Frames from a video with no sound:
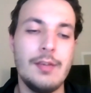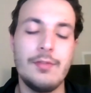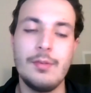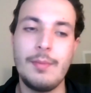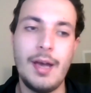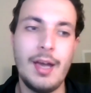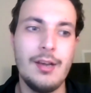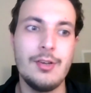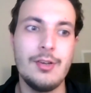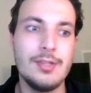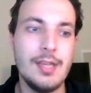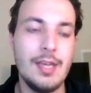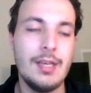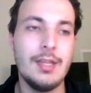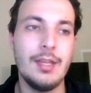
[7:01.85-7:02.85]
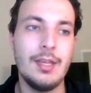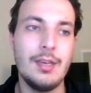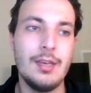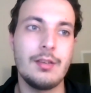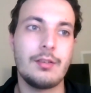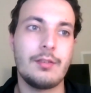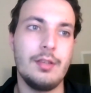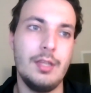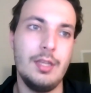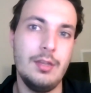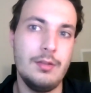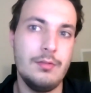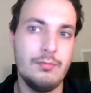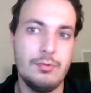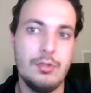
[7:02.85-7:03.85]
from my understanding and
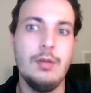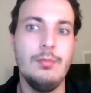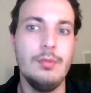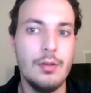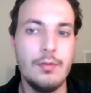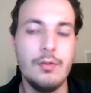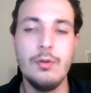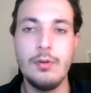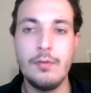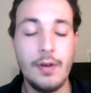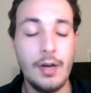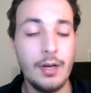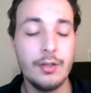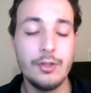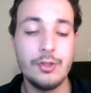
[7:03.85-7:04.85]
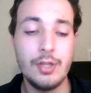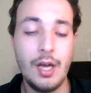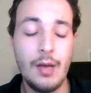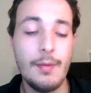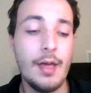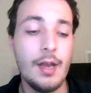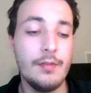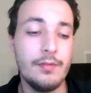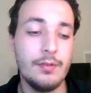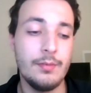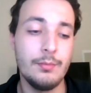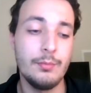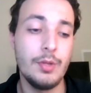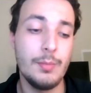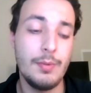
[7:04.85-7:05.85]
he seemed to do a very good job at it
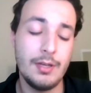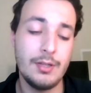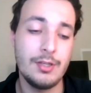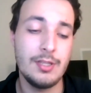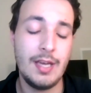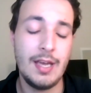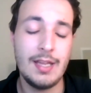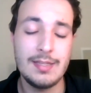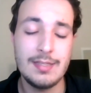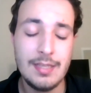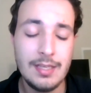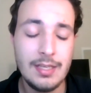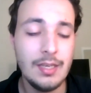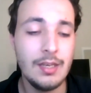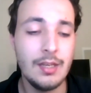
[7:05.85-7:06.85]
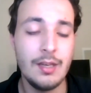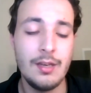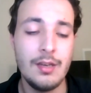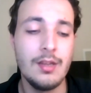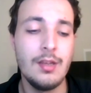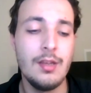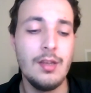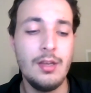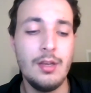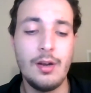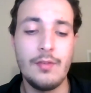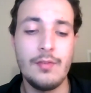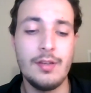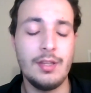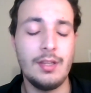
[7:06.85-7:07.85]
from the pictures I had seen and, you
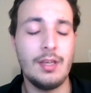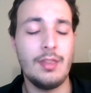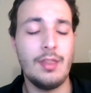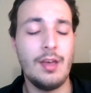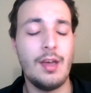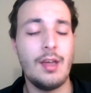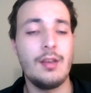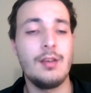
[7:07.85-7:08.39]
know, everything like that.